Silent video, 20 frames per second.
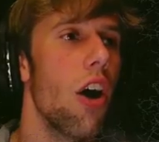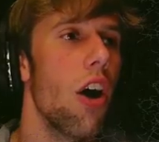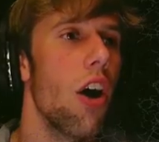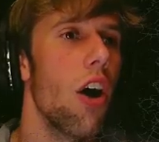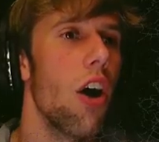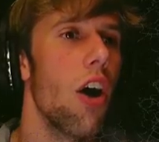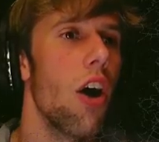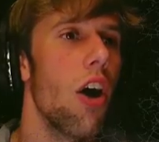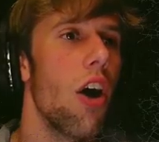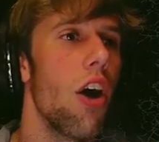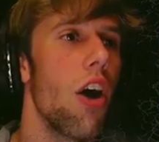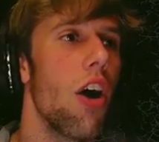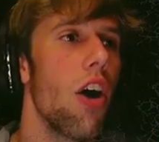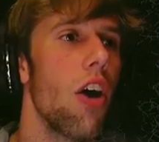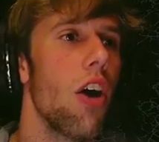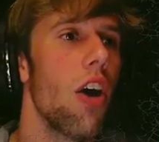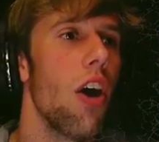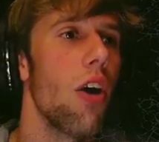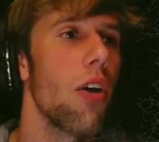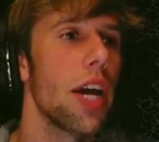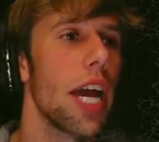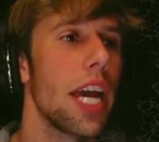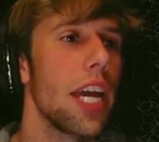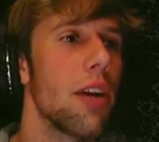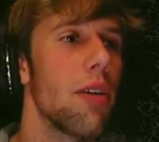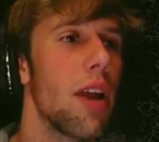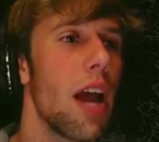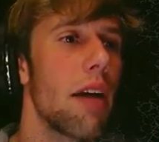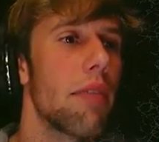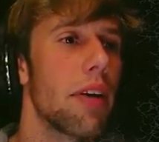him.
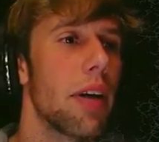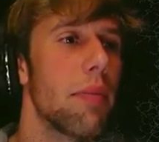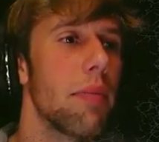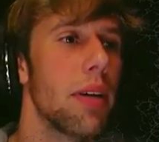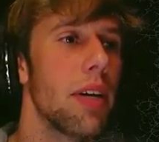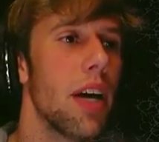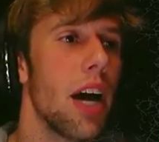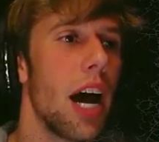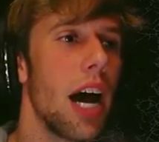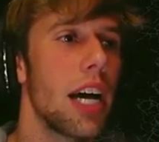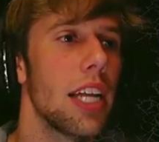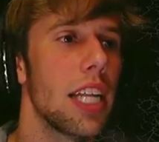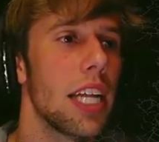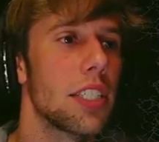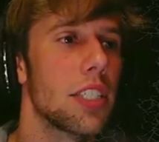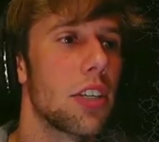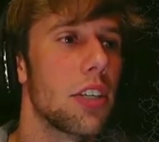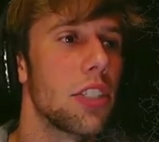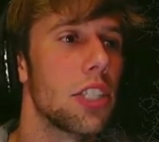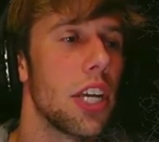Okay, you love him. Right,